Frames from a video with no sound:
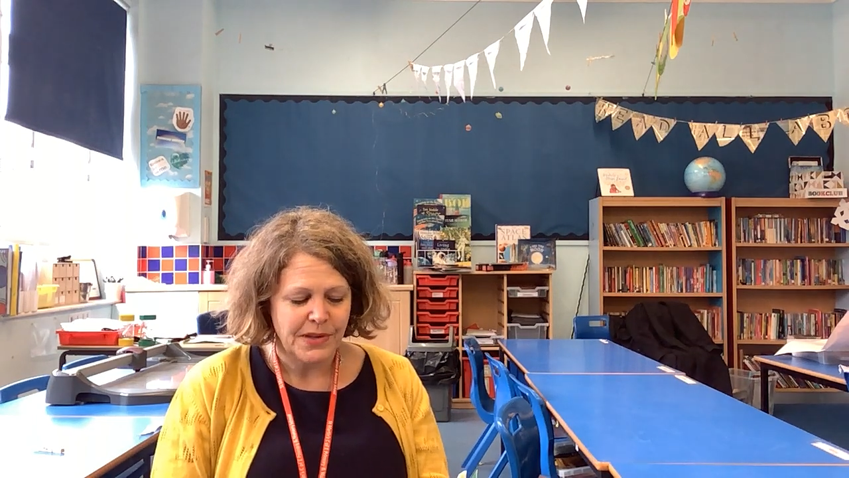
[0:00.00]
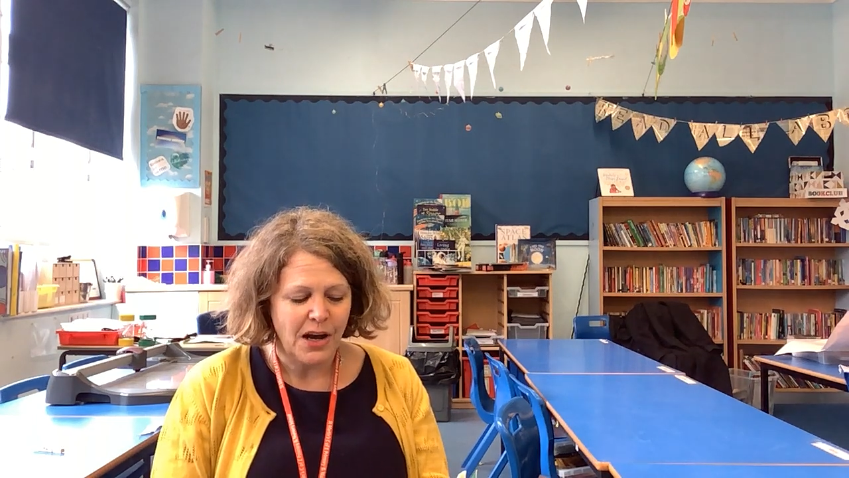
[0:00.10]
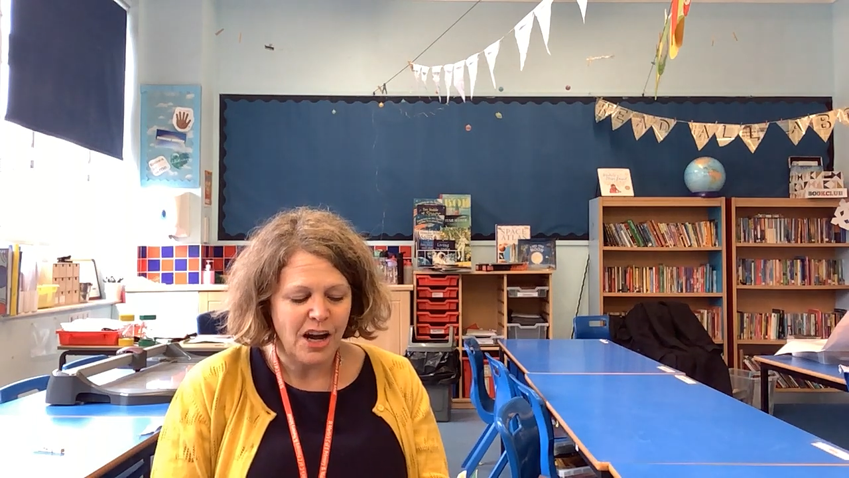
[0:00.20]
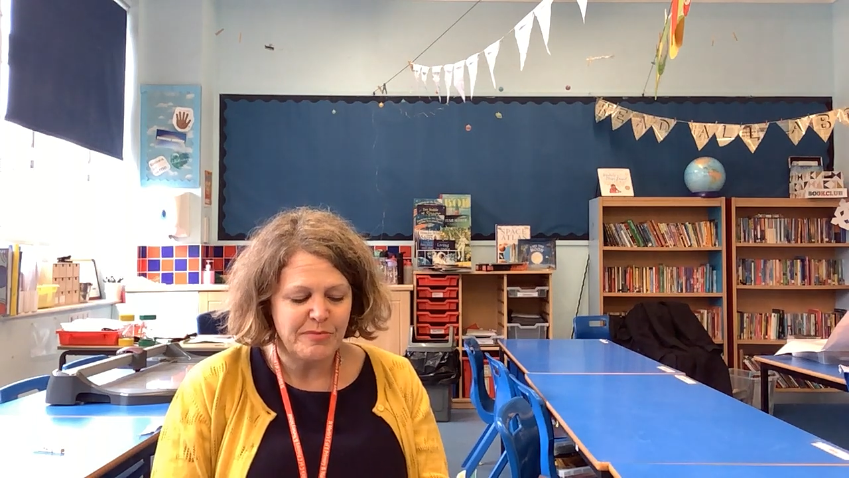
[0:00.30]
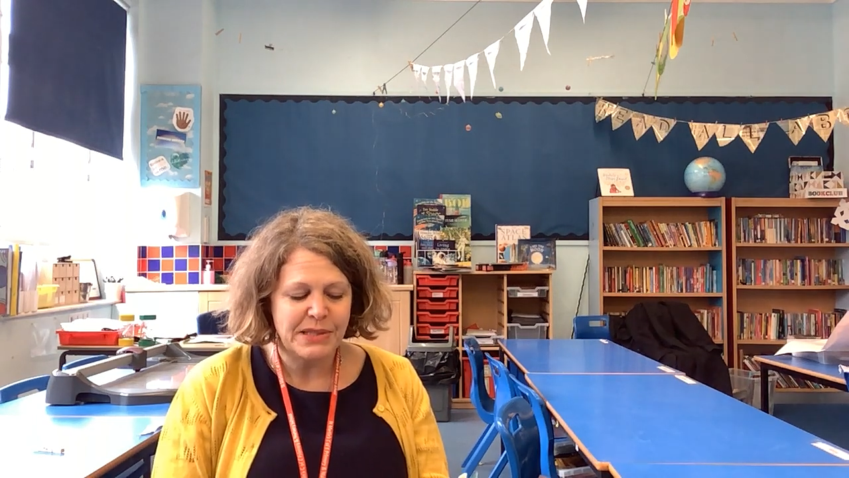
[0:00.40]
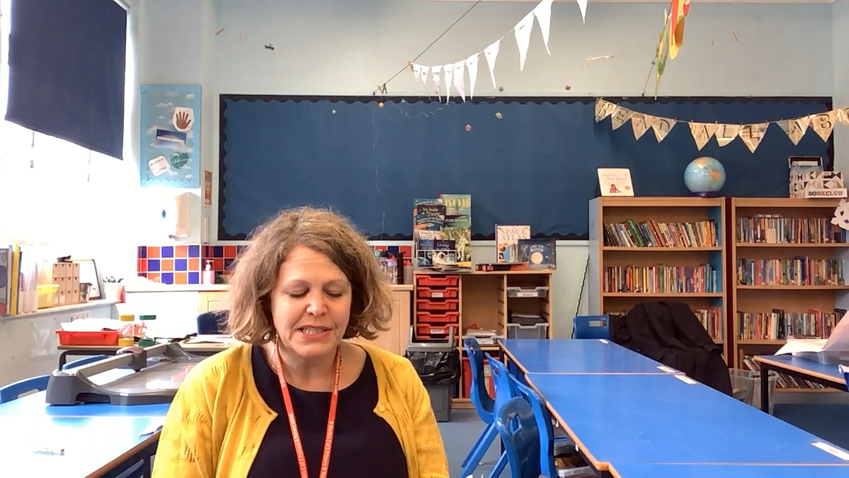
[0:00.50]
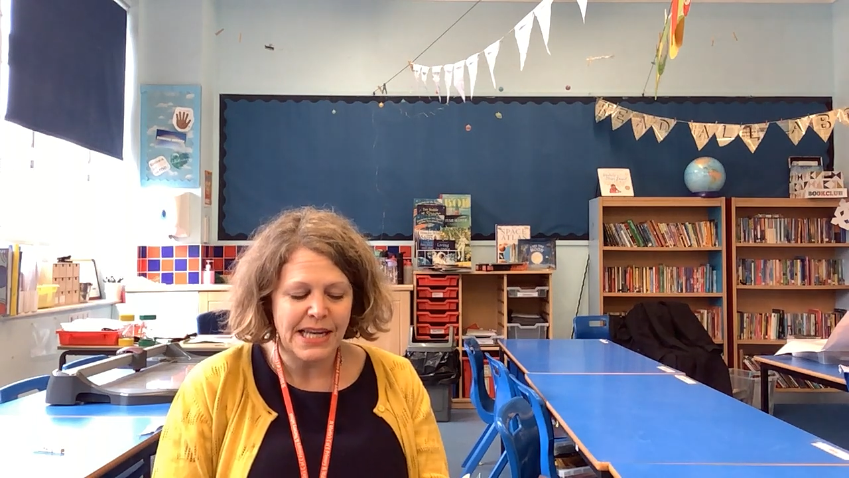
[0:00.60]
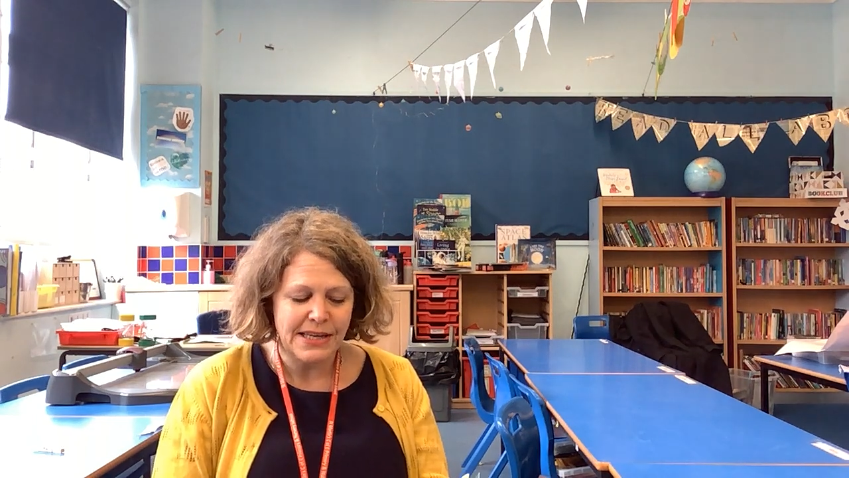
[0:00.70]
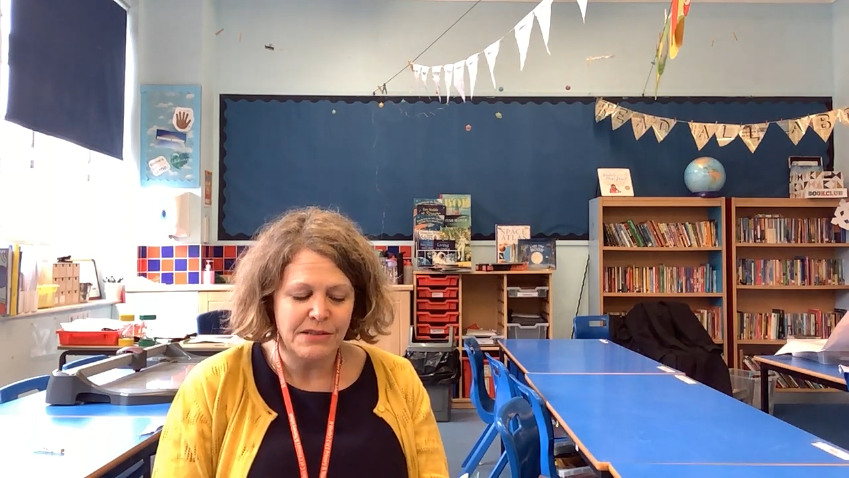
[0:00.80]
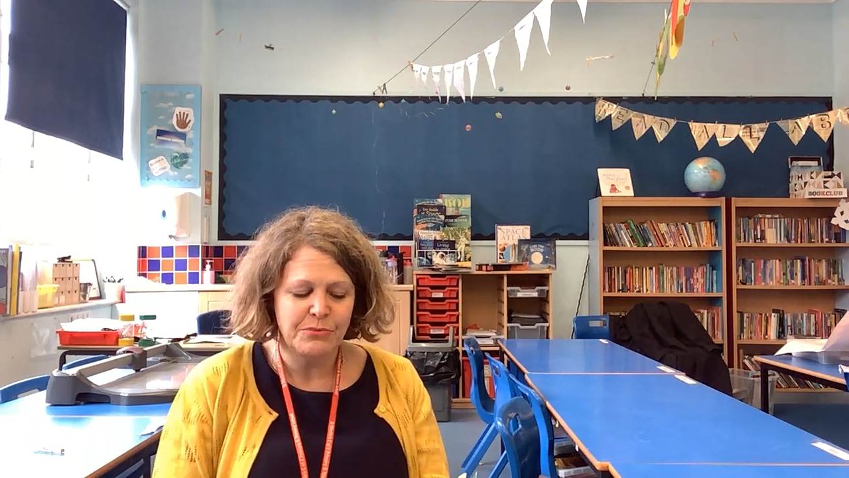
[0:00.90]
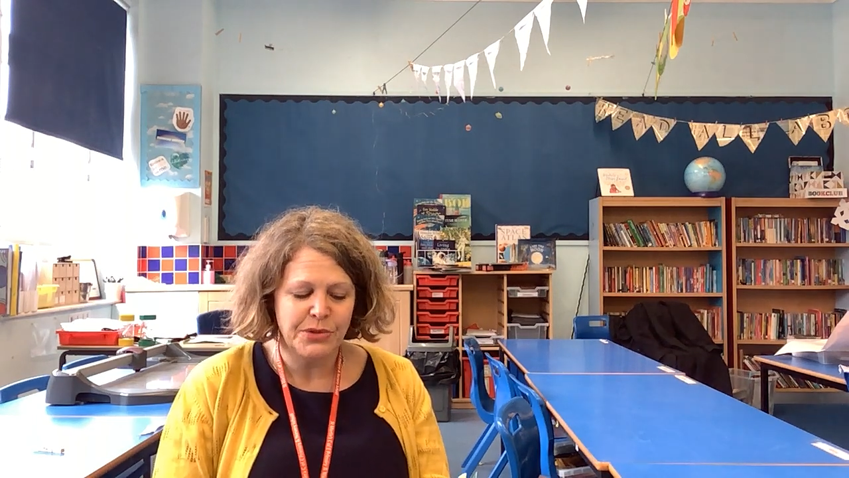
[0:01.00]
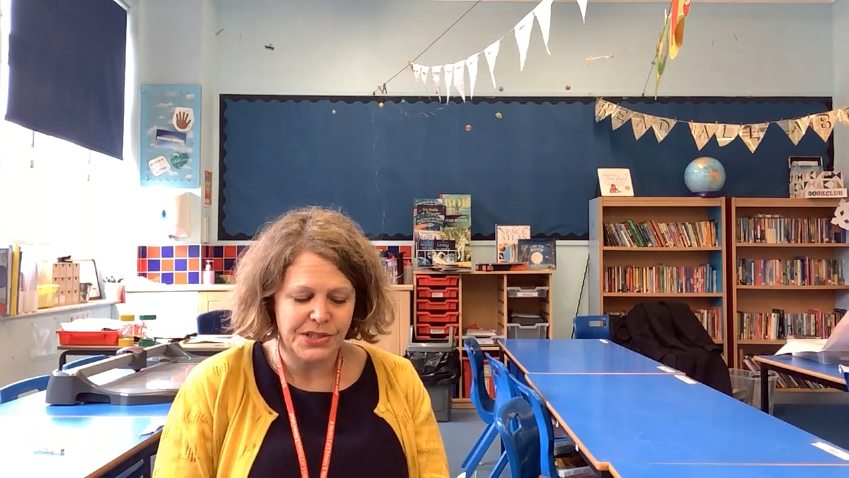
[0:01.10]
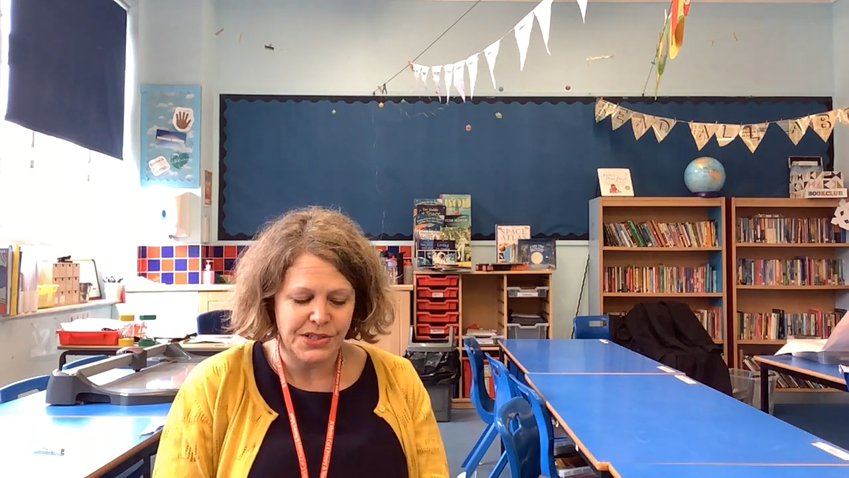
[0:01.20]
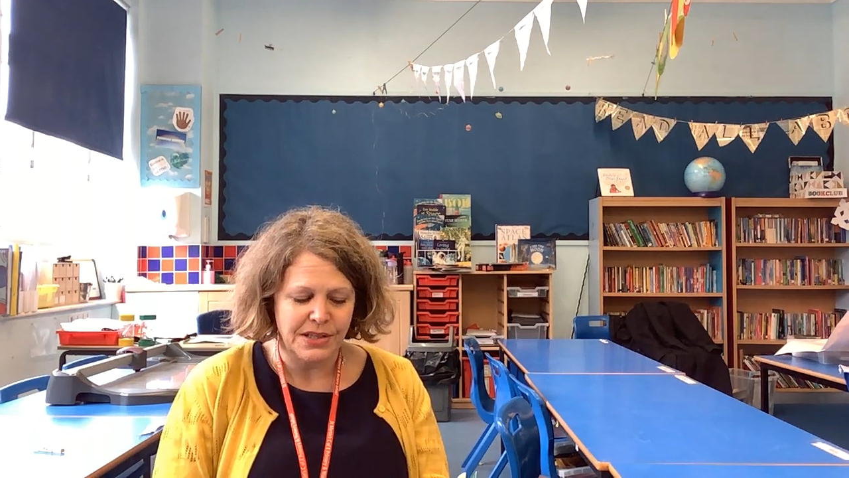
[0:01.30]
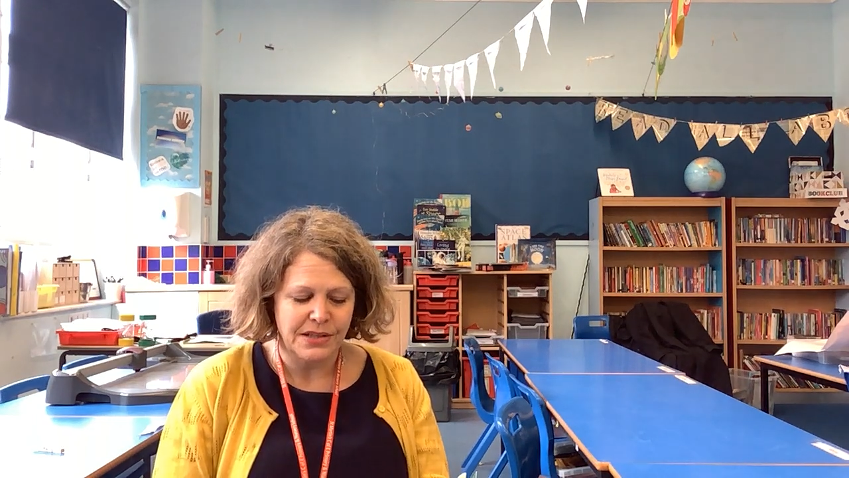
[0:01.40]
I've been taken
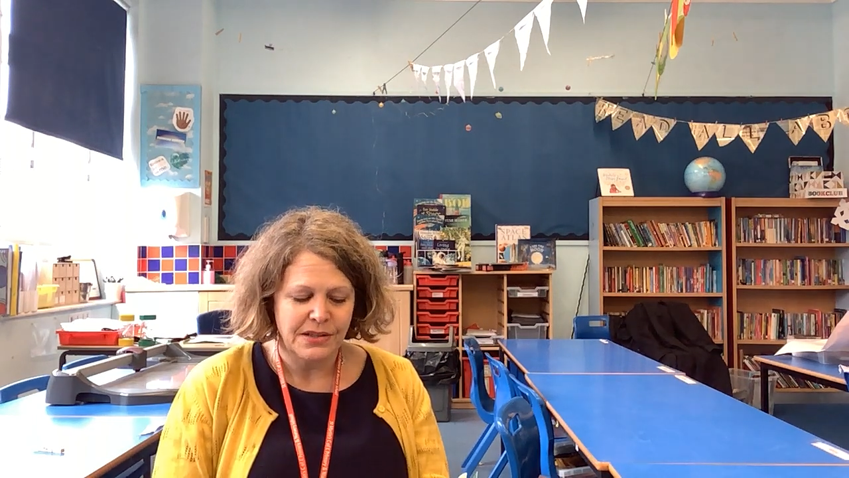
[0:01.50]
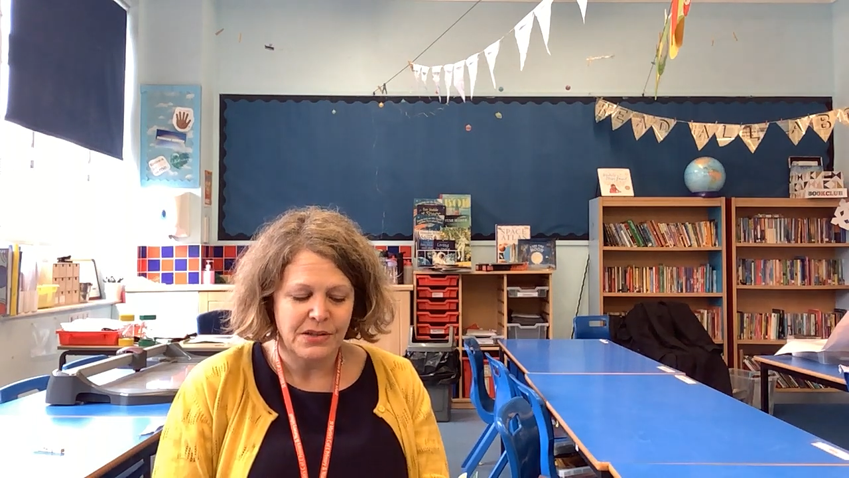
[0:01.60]
prisoner